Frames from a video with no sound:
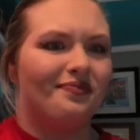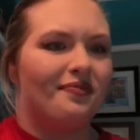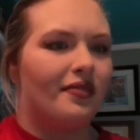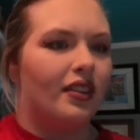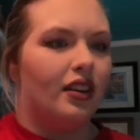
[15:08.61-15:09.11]

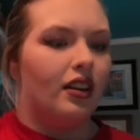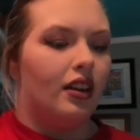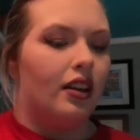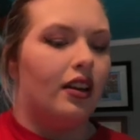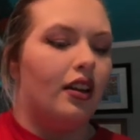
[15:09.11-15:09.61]

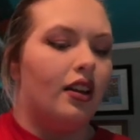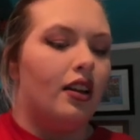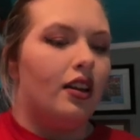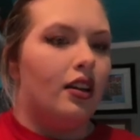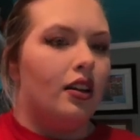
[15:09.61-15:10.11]

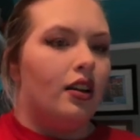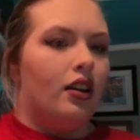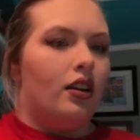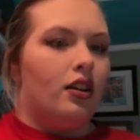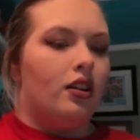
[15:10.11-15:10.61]

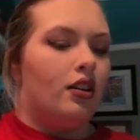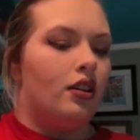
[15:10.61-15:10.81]
Nothing is said.